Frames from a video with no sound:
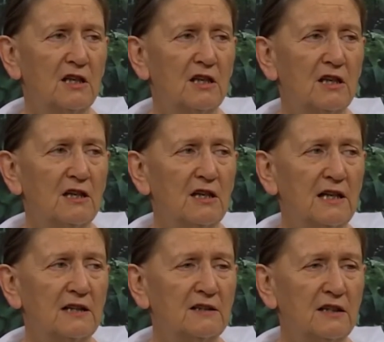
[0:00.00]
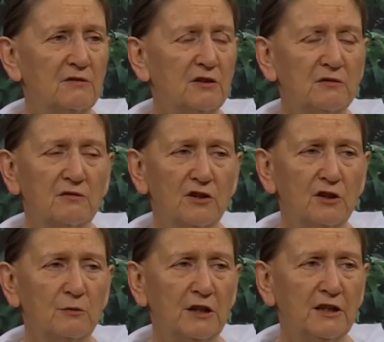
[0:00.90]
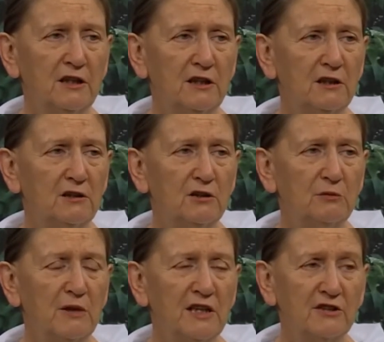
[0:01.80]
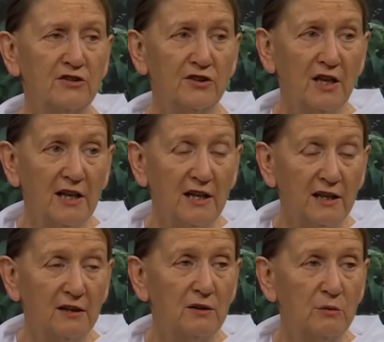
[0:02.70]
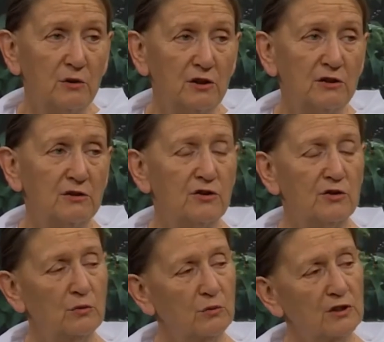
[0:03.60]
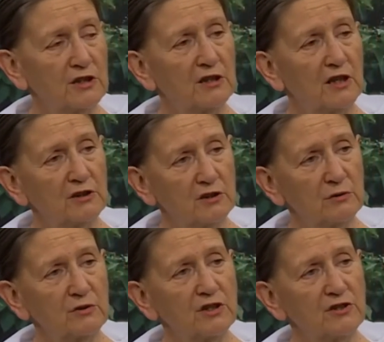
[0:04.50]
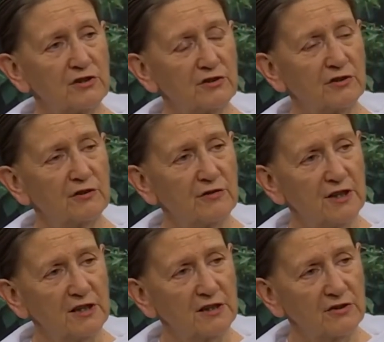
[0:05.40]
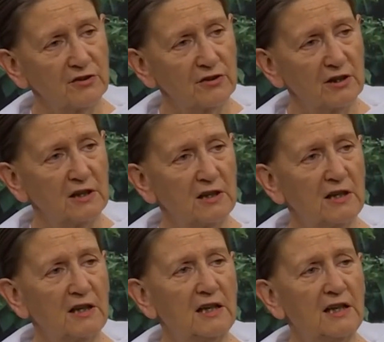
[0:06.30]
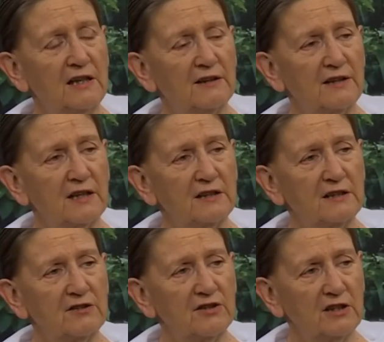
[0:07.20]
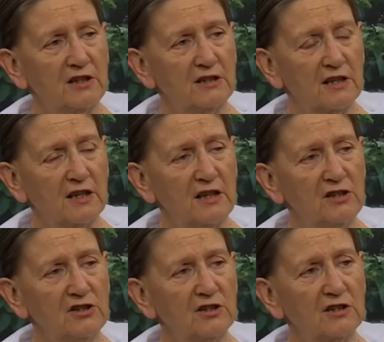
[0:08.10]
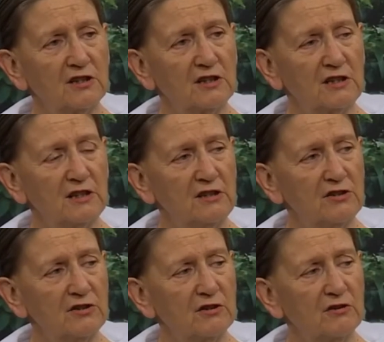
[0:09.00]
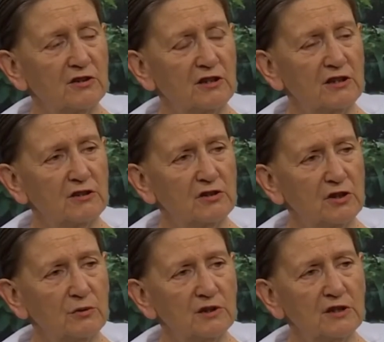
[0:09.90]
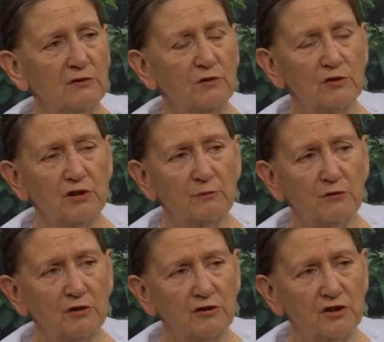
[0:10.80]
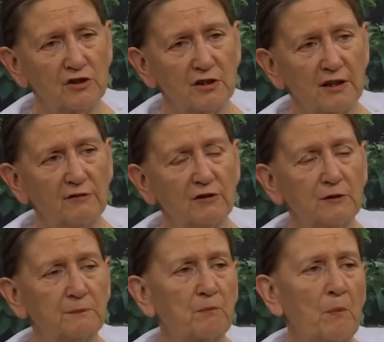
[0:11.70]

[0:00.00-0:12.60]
and even verbally you may say the words, what did I do to deserve this? And that is an indication that at least on an intuitive or subconscious level,